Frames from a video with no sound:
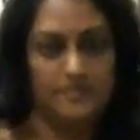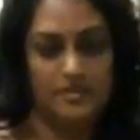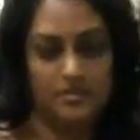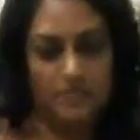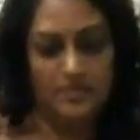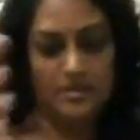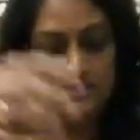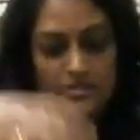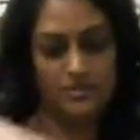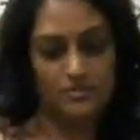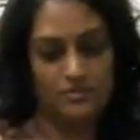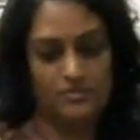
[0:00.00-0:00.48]

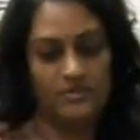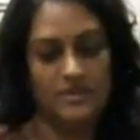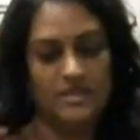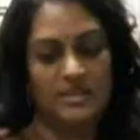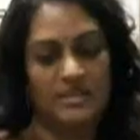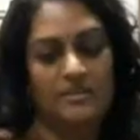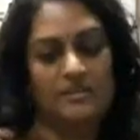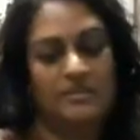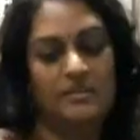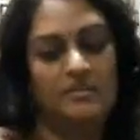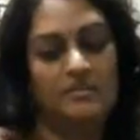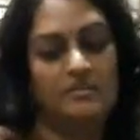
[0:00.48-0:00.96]
You can zoom
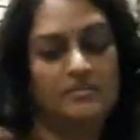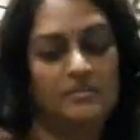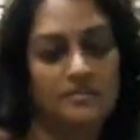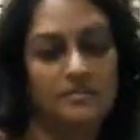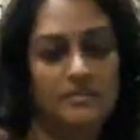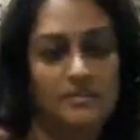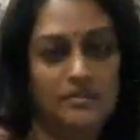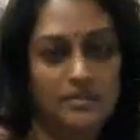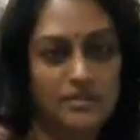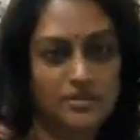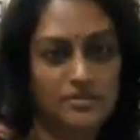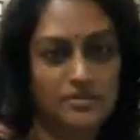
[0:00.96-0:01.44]
in here,
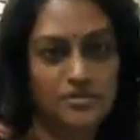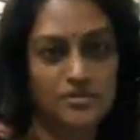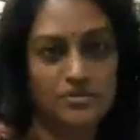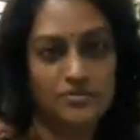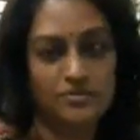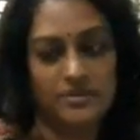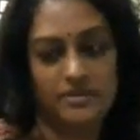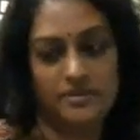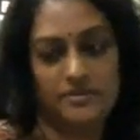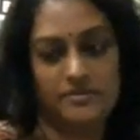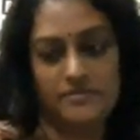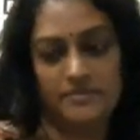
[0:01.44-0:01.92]
you can
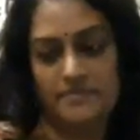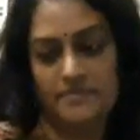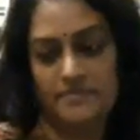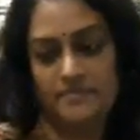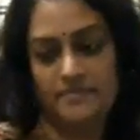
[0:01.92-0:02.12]
show here.